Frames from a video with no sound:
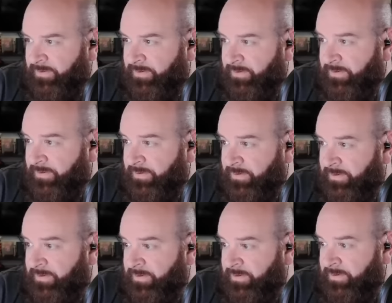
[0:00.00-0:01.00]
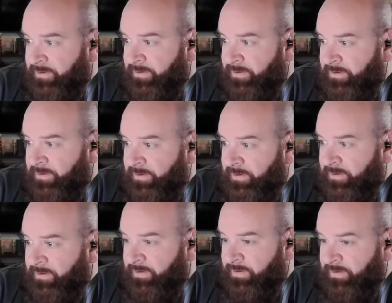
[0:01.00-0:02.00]

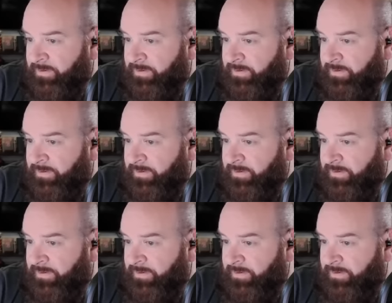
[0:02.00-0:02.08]
Nobody speaks.